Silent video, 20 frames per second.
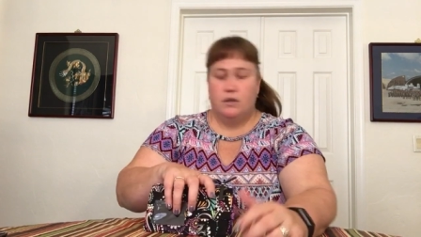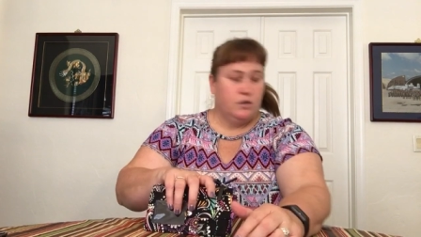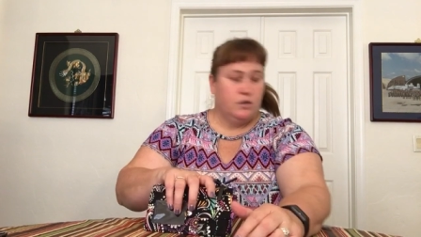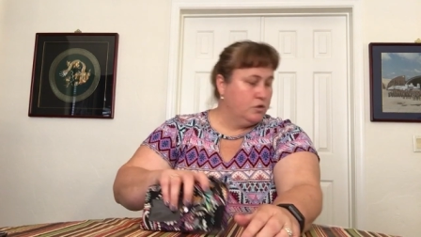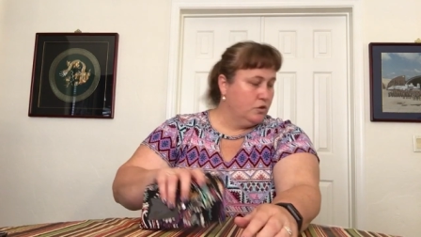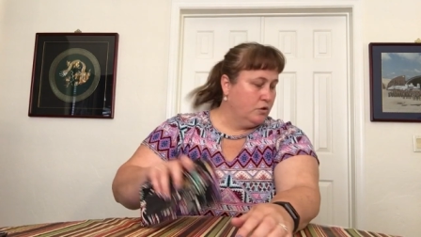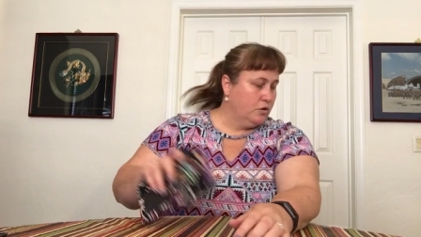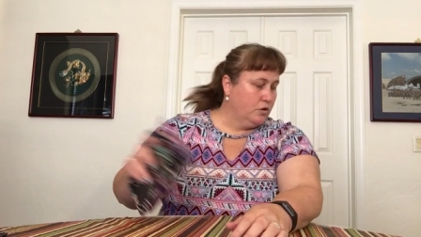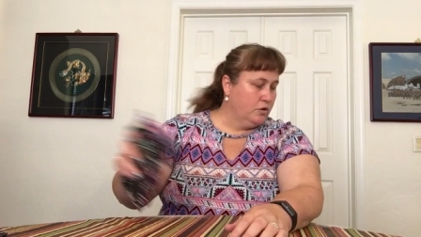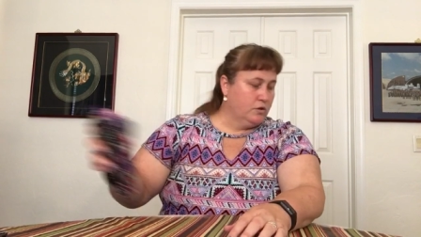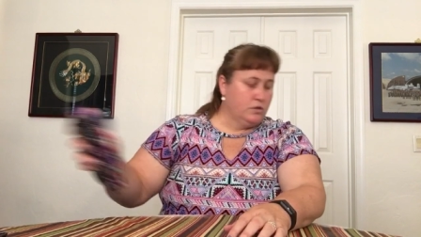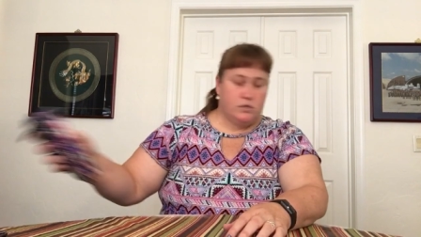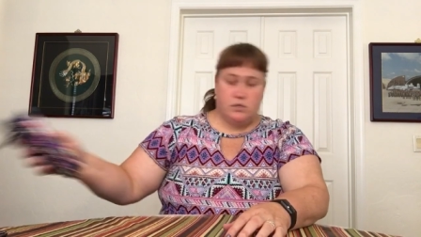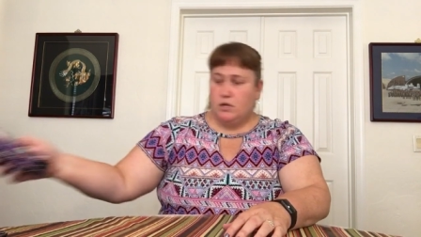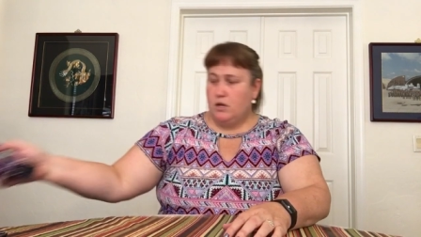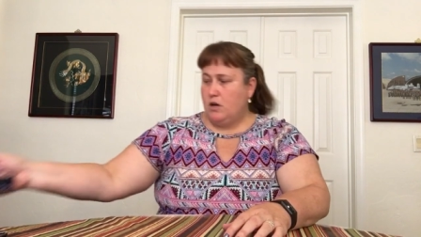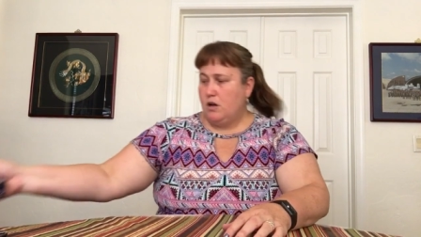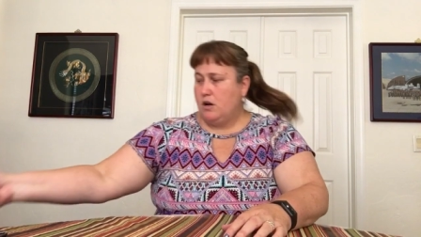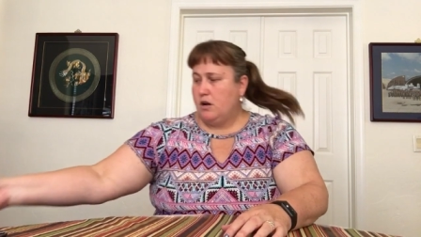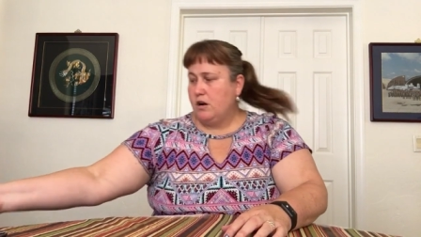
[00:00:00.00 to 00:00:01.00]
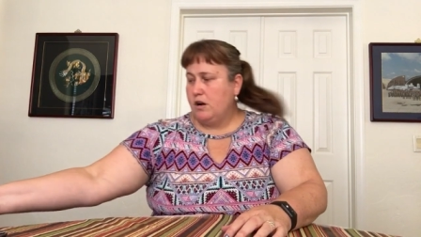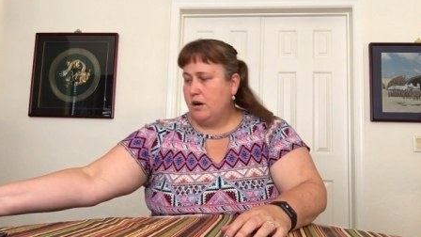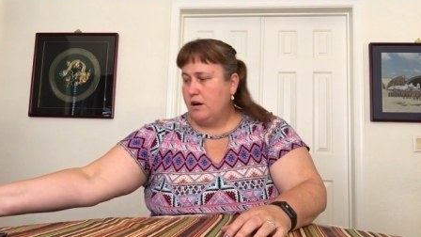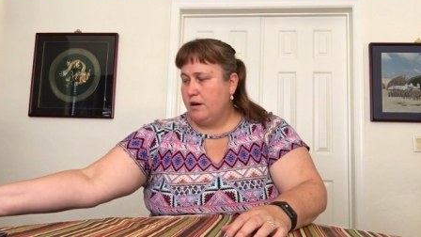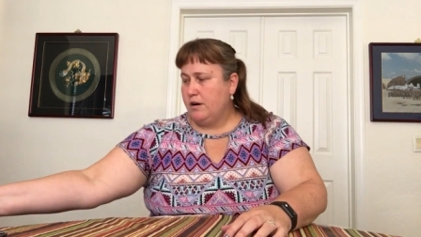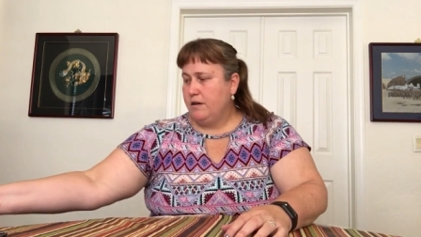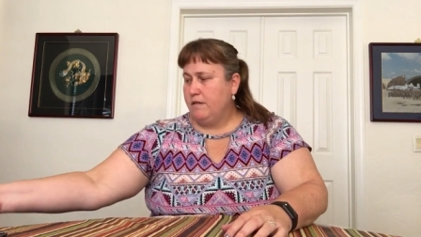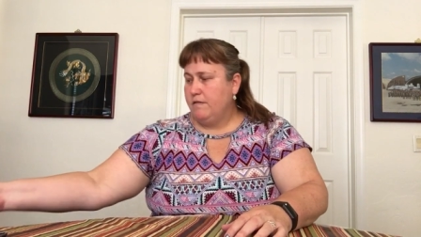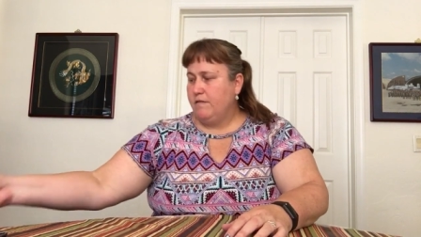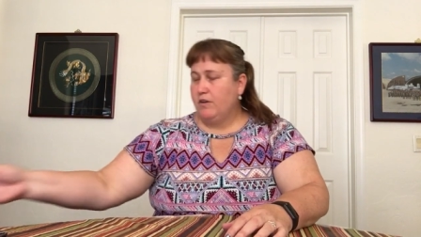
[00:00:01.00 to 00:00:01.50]
So those
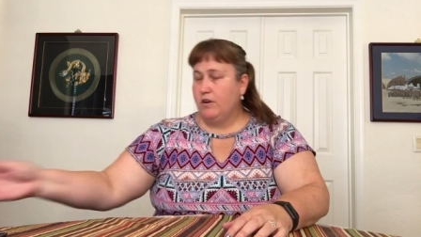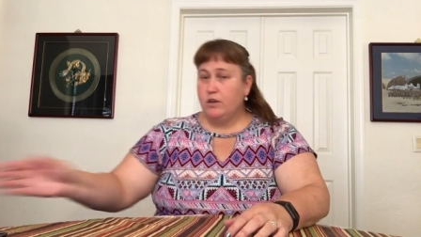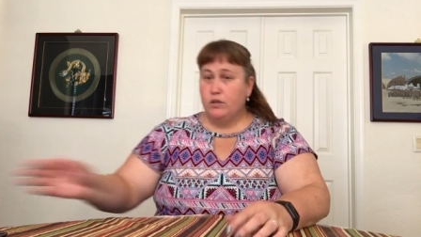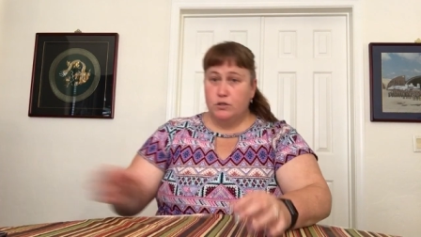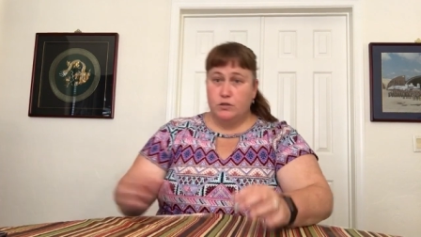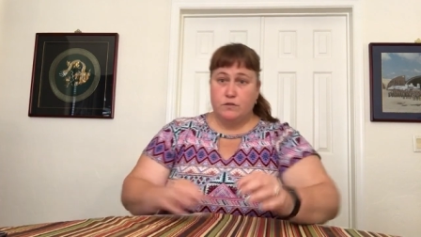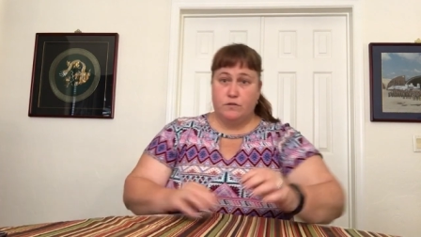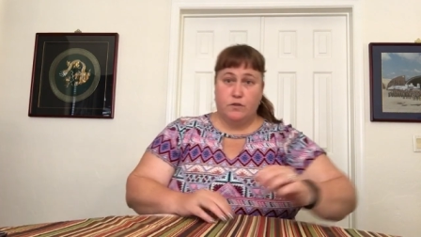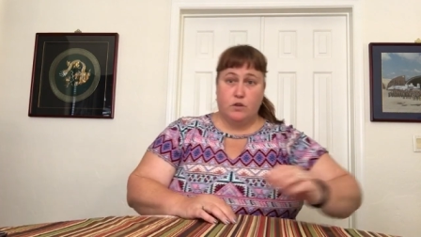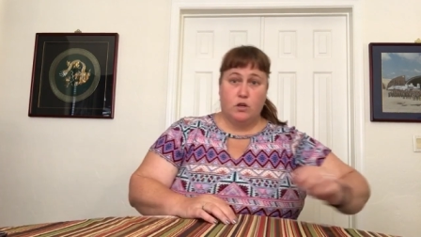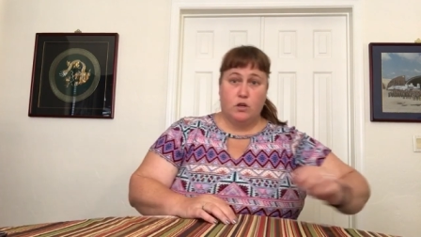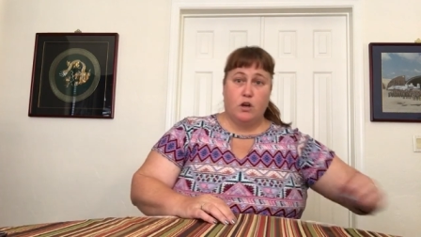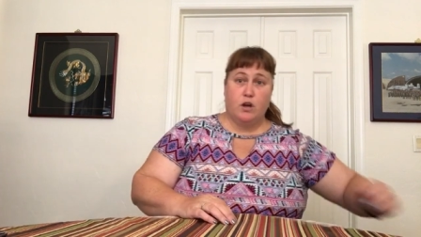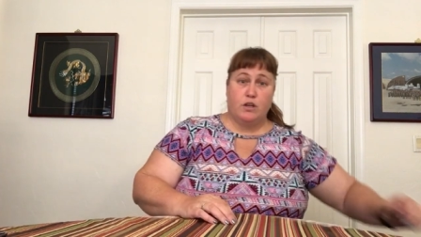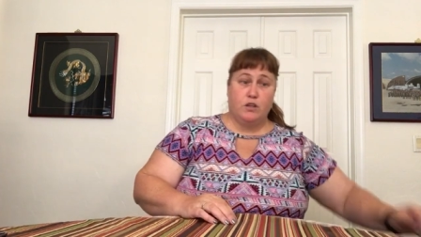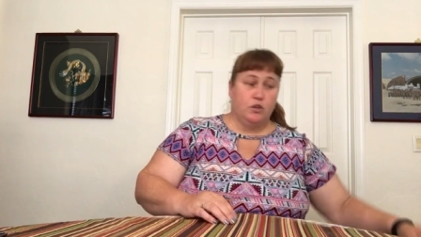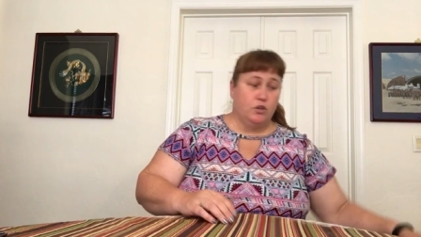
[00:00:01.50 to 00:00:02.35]
are very useful and